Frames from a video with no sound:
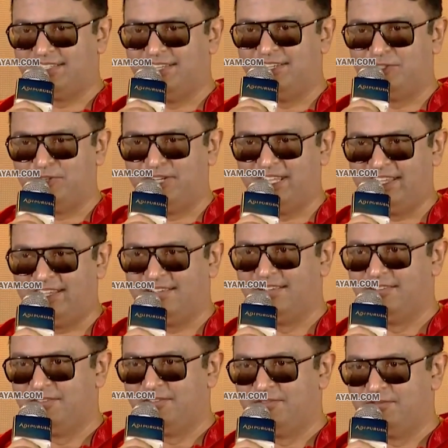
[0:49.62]
till today.
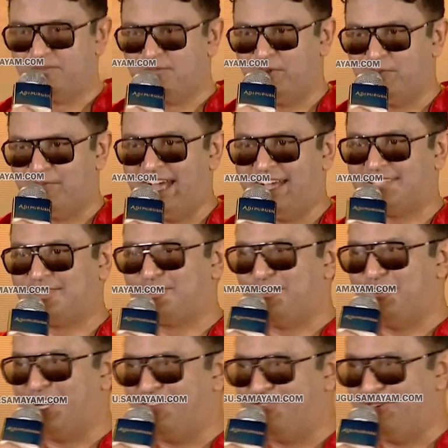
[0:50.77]
From last
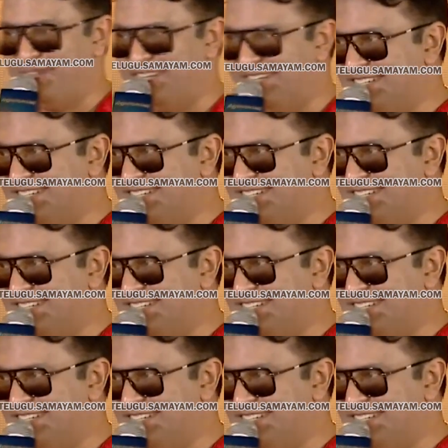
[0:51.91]
24